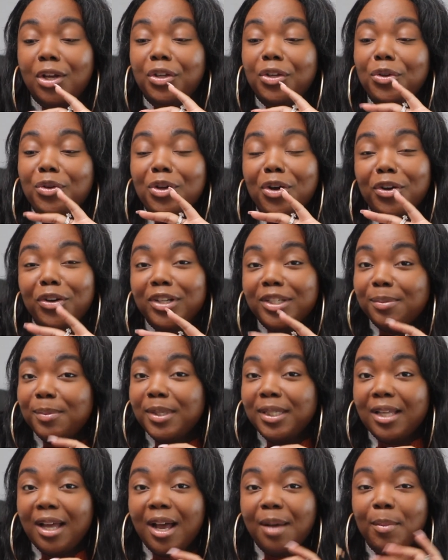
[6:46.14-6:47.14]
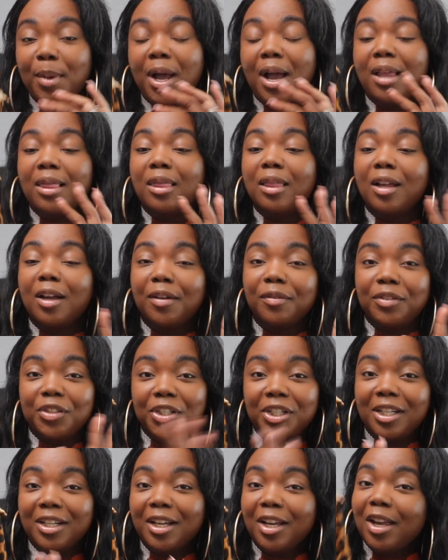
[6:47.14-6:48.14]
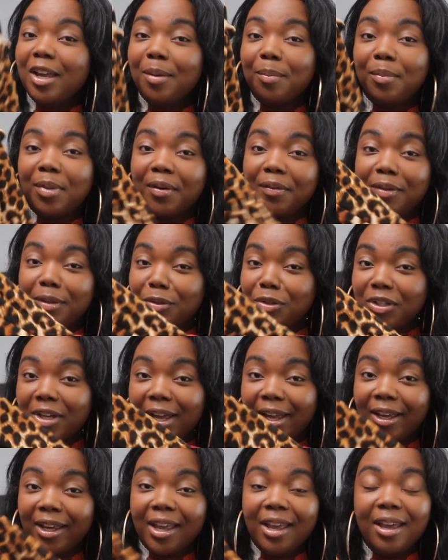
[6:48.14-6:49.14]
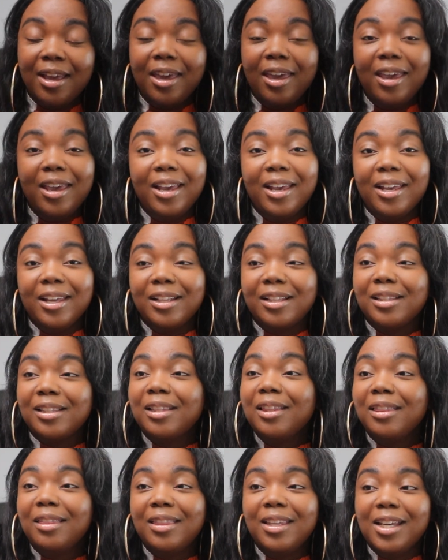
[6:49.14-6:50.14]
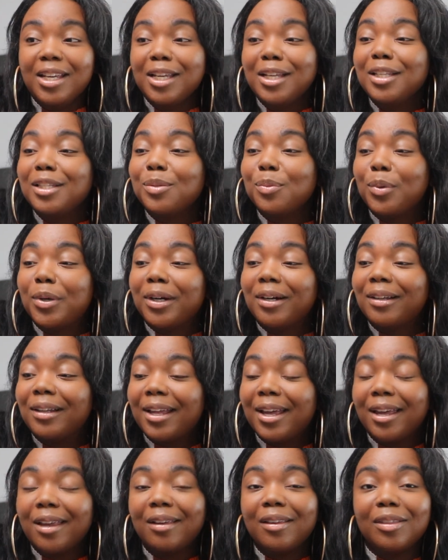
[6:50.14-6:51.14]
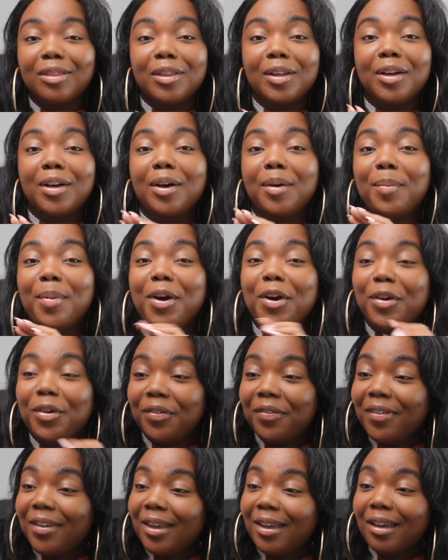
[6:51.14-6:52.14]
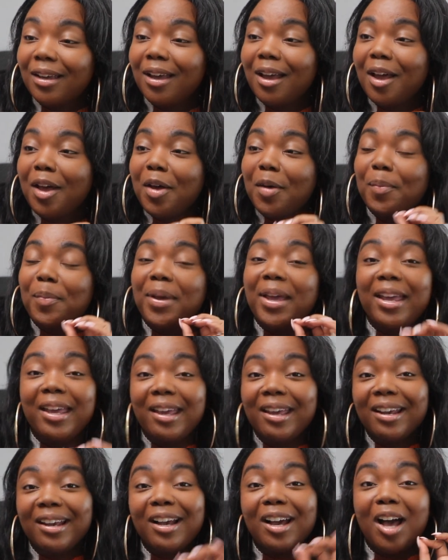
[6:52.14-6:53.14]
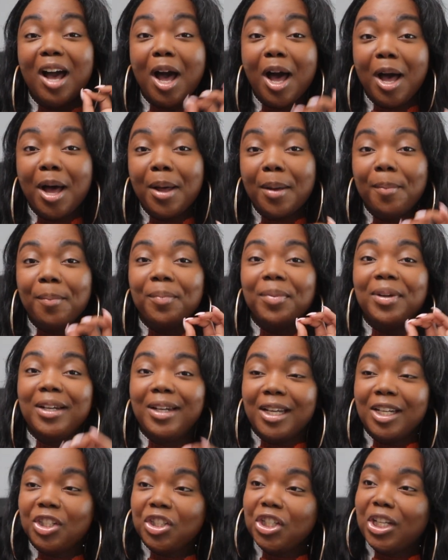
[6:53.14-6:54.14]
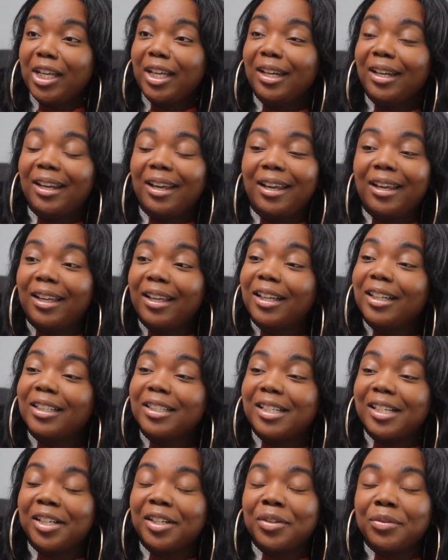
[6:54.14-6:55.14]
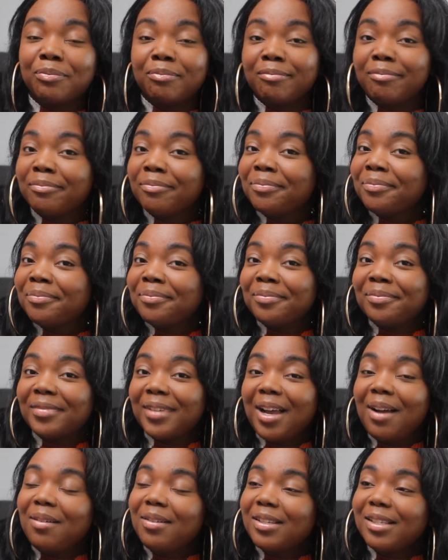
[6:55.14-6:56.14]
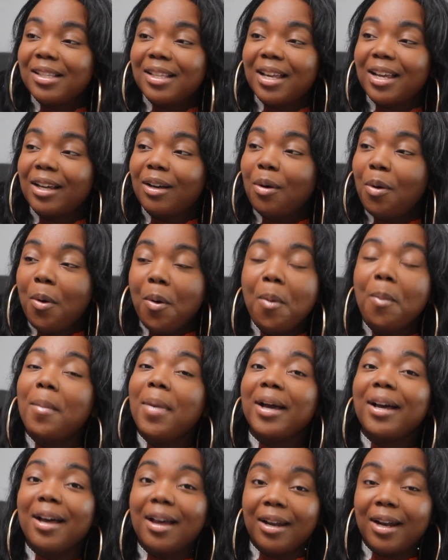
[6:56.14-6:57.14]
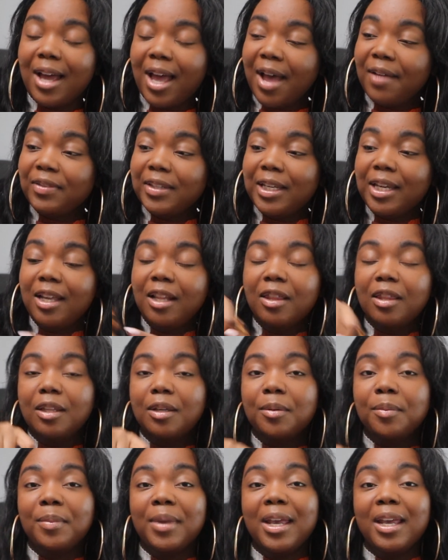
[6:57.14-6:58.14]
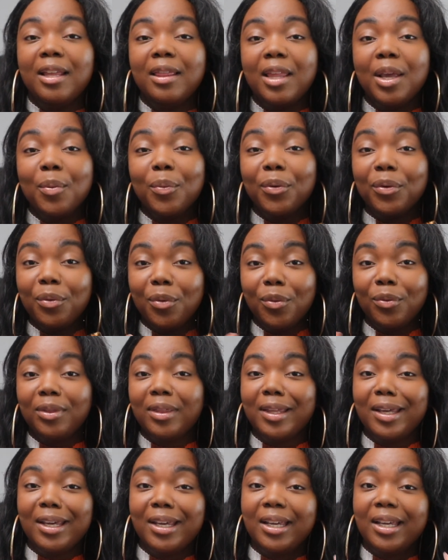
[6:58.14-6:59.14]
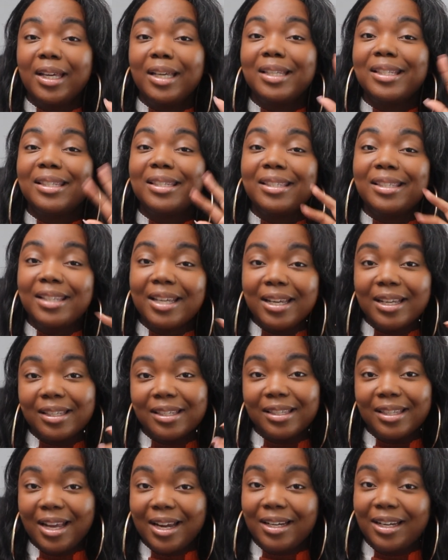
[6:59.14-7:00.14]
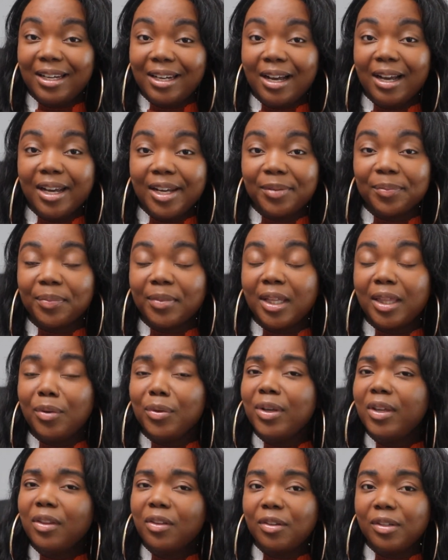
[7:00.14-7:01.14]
you know Christmas time I love cheetah and buffalo check, and these were like the perfect pant combination, and I was like, oh my god, I have to get them. And they were only $6.99. They were either